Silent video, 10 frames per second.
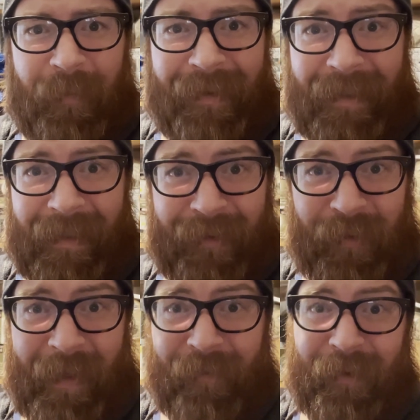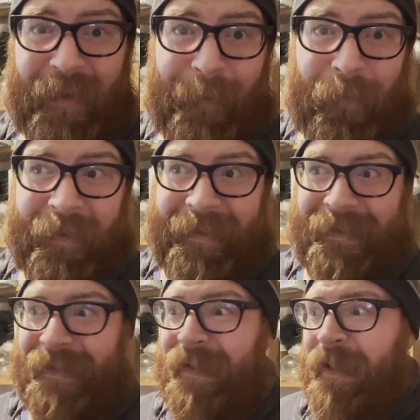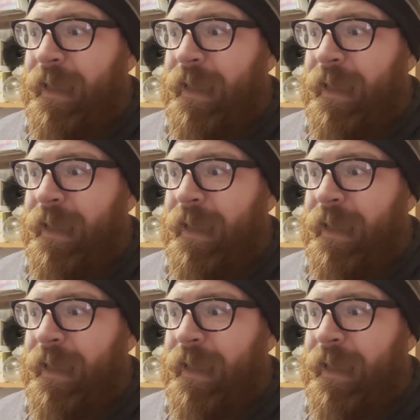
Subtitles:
But I do have a lot of plans,